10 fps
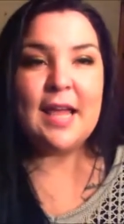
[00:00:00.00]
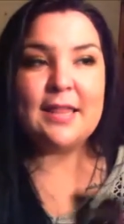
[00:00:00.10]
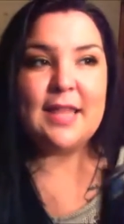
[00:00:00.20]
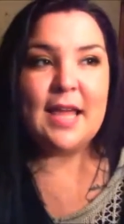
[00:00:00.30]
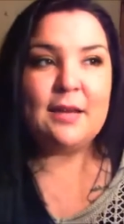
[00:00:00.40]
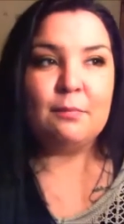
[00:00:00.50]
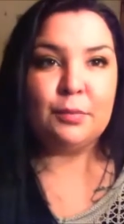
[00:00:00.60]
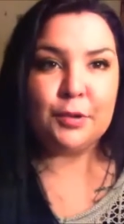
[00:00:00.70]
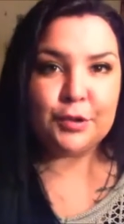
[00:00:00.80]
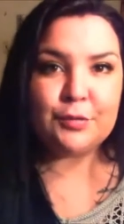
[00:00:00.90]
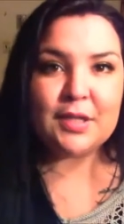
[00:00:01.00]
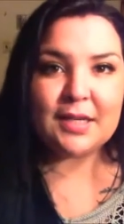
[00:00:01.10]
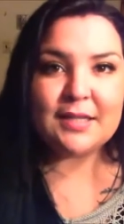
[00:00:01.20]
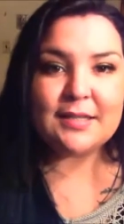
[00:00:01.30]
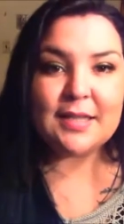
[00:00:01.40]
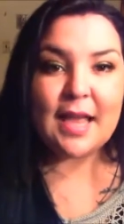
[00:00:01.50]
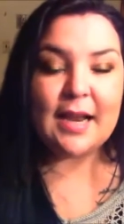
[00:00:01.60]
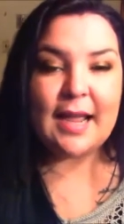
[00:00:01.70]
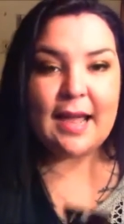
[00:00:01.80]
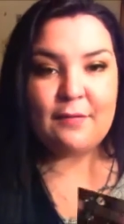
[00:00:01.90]
than blue does, and
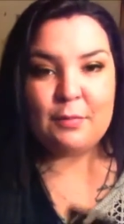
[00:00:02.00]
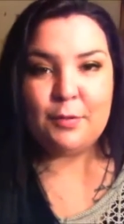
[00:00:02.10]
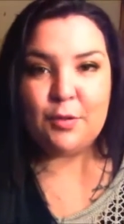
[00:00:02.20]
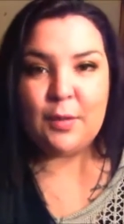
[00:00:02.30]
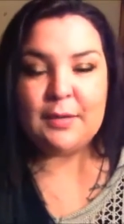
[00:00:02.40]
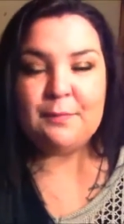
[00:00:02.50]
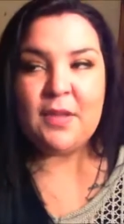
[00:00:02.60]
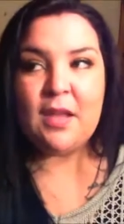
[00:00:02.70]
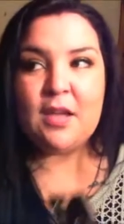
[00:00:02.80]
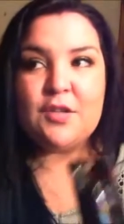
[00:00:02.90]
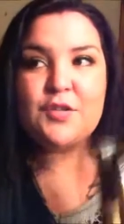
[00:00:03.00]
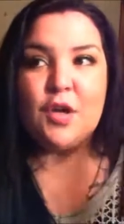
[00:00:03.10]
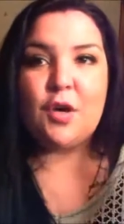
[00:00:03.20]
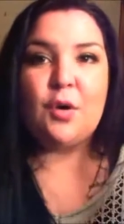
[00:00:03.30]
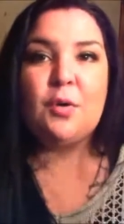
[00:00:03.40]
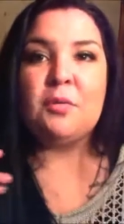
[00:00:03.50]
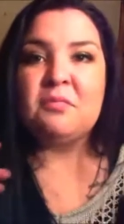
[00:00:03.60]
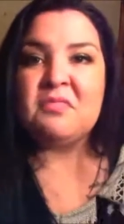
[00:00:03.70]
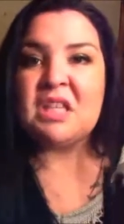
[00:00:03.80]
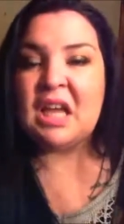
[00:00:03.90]
I have the blue one. So
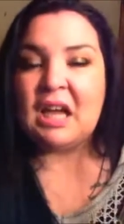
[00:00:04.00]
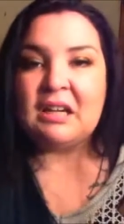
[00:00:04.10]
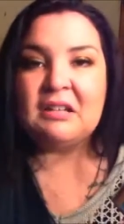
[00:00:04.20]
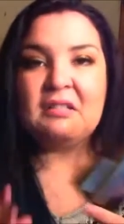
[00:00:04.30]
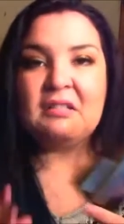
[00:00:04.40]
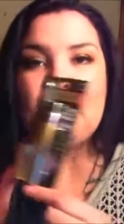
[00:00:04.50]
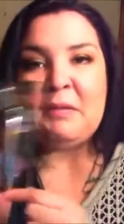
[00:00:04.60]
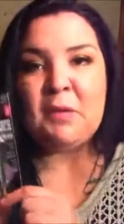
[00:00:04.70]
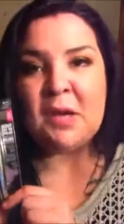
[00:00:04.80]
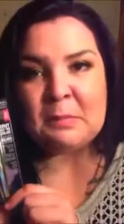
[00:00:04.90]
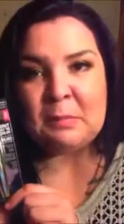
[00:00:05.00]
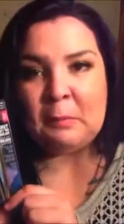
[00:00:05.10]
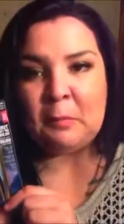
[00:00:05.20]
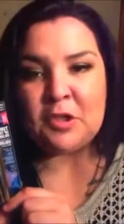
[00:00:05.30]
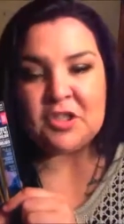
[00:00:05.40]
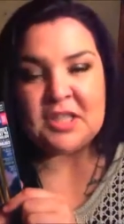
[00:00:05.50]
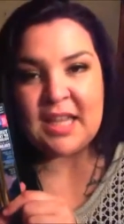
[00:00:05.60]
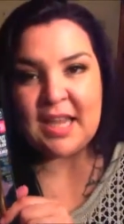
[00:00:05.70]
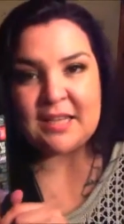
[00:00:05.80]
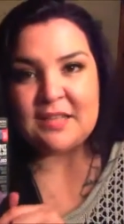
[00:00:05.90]
yeah, I'm giving you guys the purple one just in
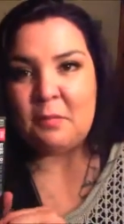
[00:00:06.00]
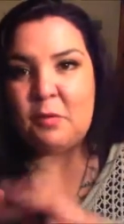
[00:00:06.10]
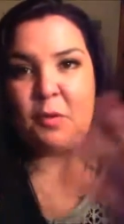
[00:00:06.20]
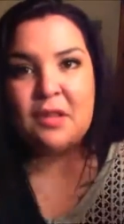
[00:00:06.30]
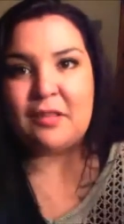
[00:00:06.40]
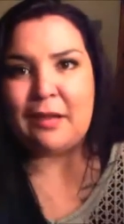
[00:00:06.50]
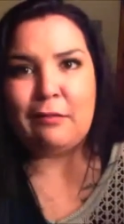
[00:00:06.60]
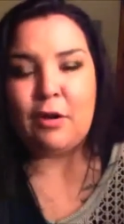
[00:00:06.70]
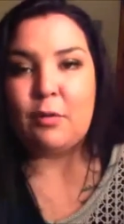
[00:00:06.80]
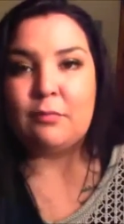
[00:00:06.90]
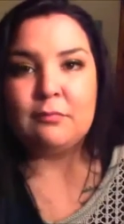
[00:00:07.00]
case someone with, I don't know,